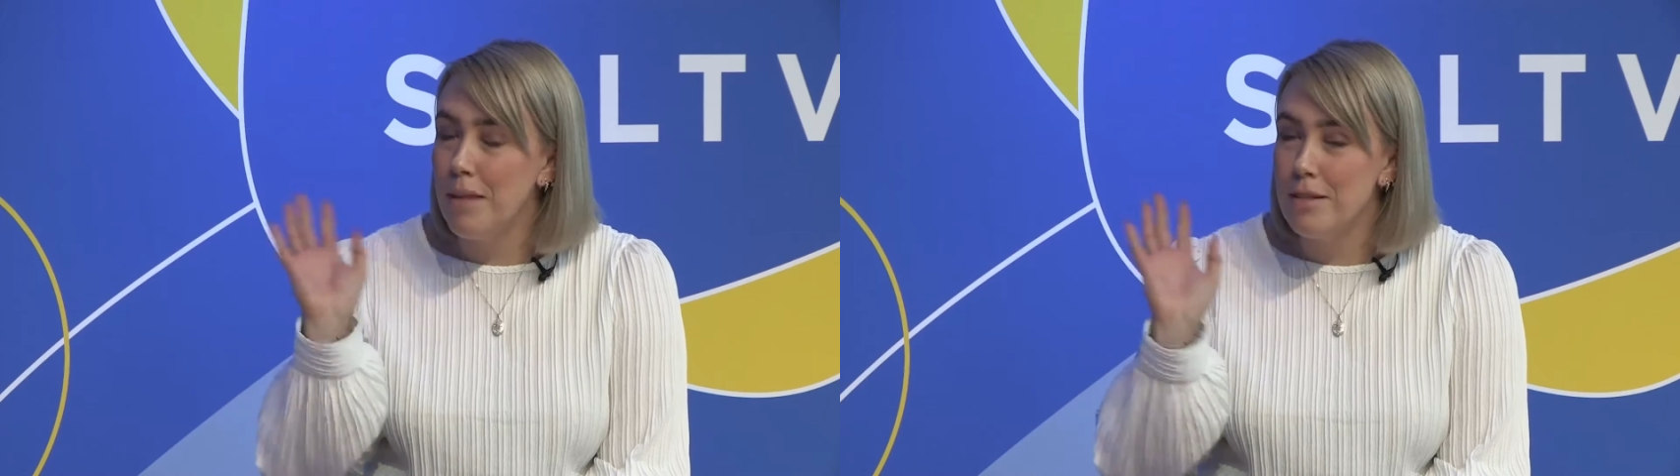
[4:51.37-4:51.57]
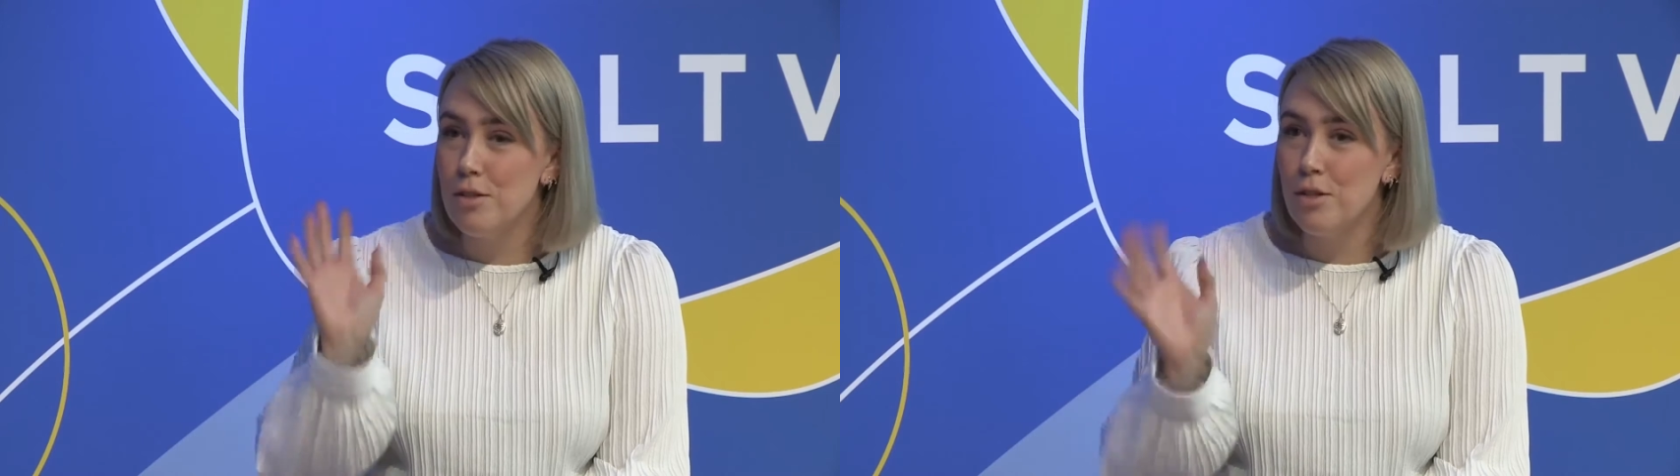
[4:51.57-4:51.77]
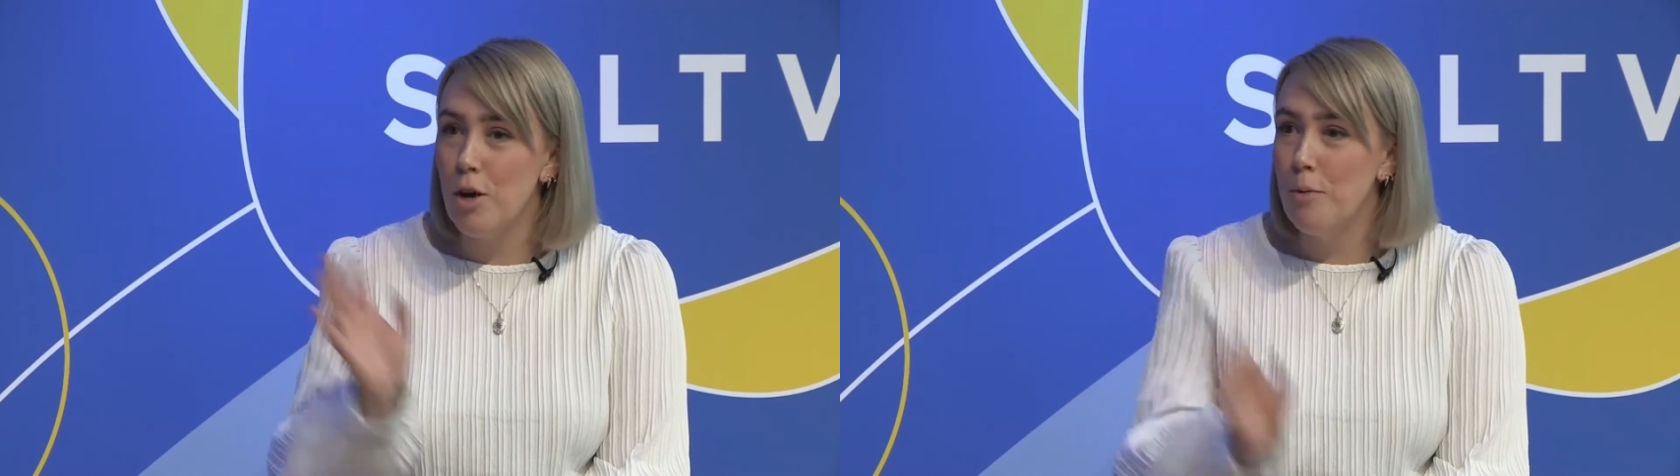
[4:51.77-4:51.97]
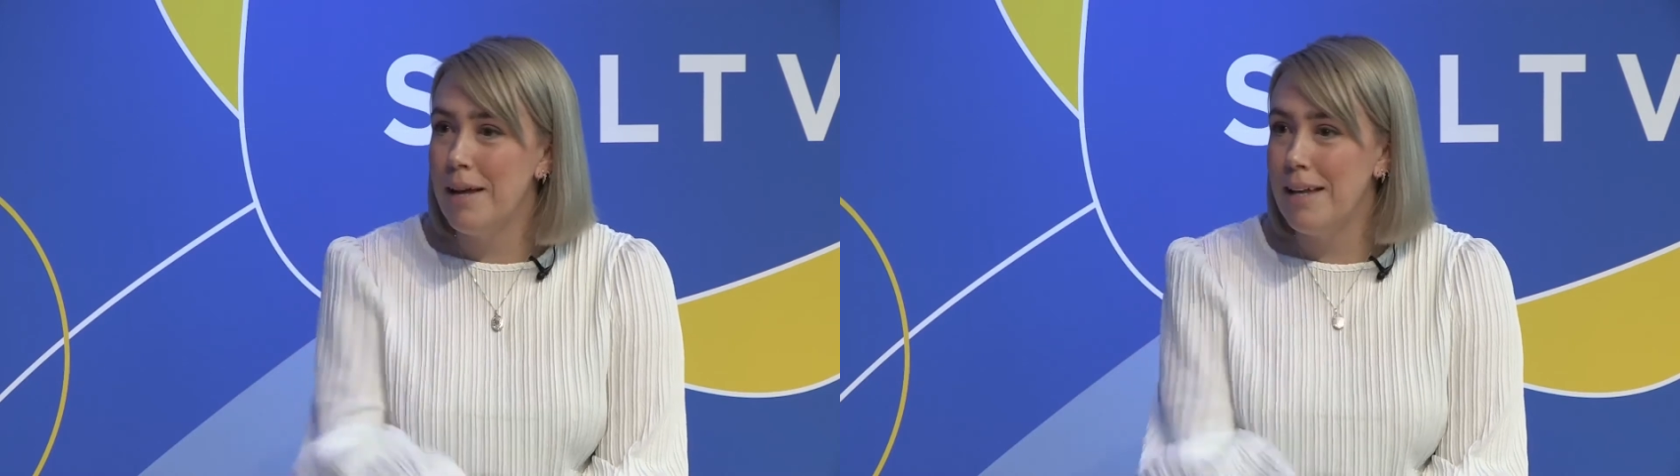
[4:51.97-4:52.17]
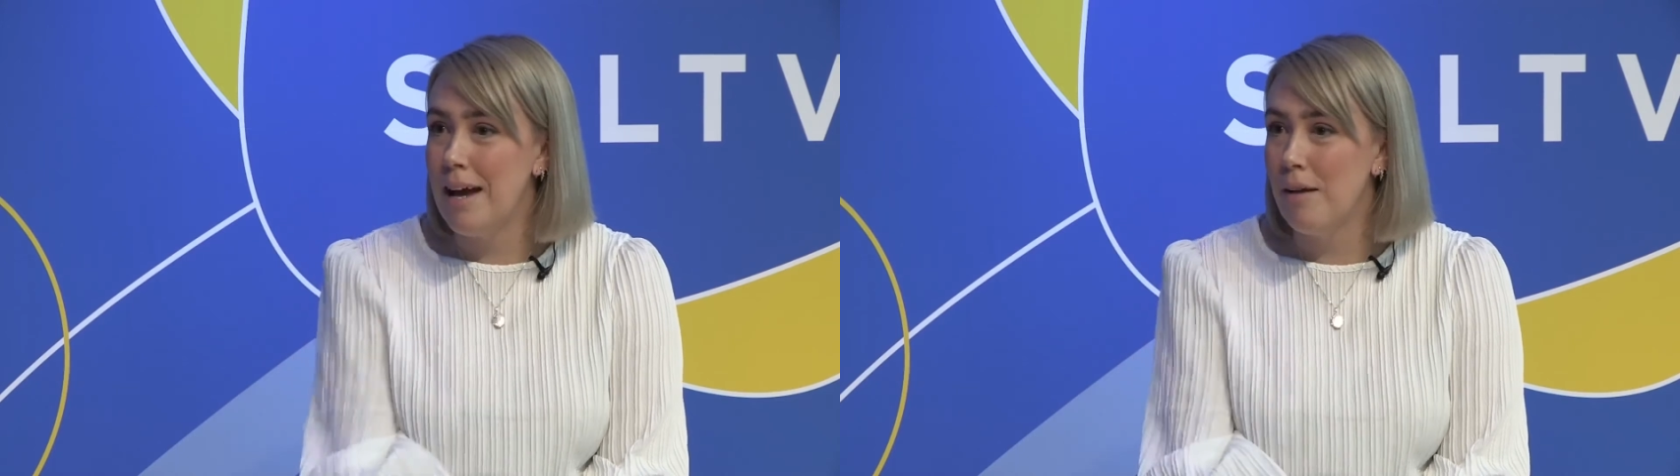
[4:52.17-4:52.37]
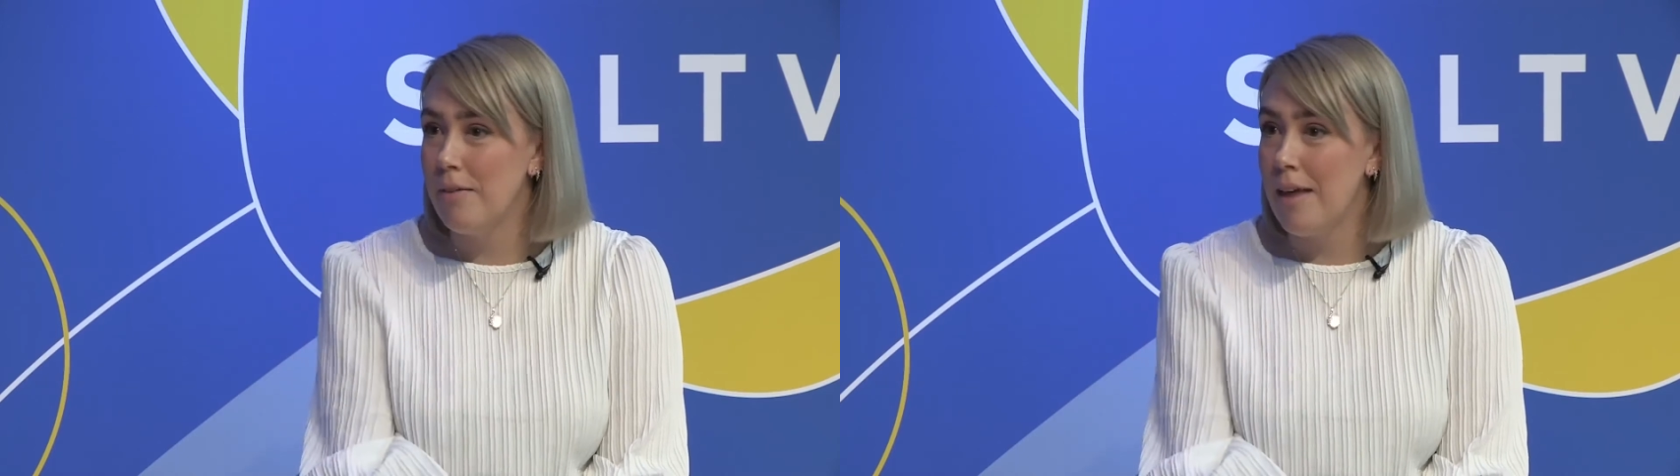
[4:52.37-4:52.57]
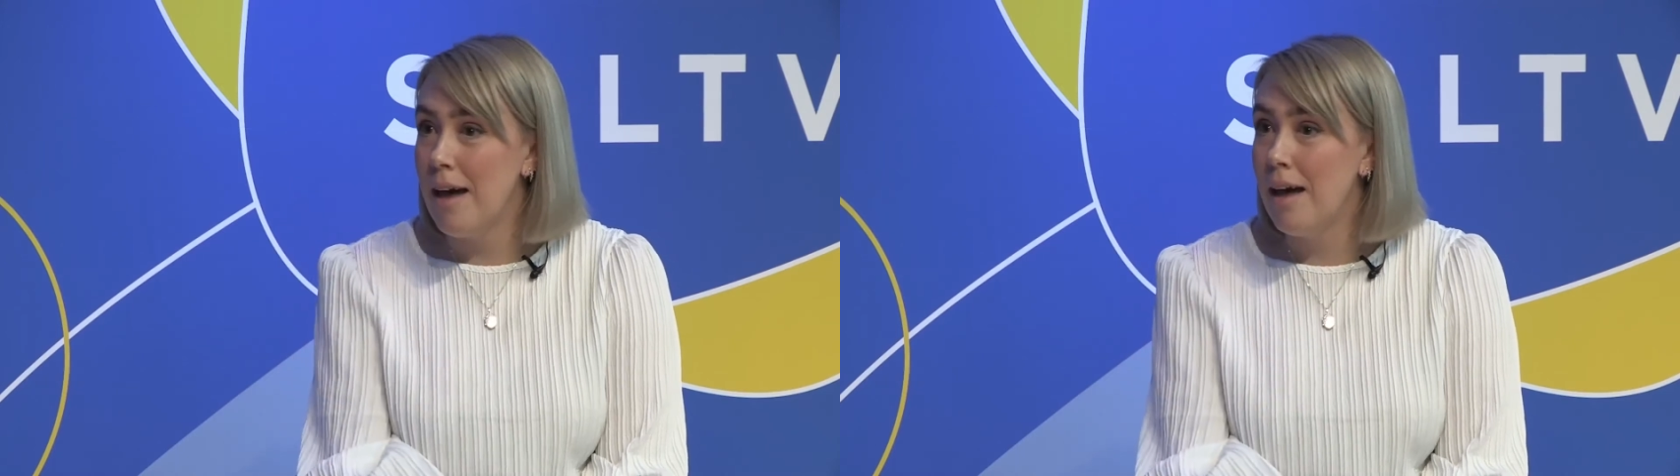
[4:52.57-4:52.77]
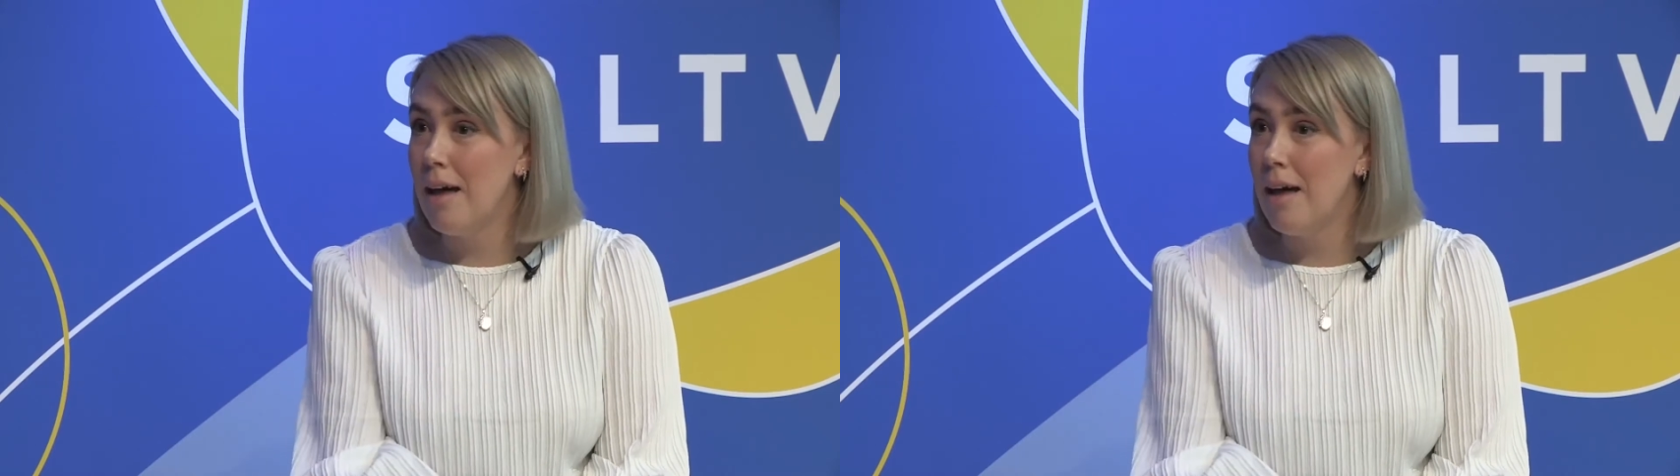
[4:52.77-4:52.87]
There's so many out there,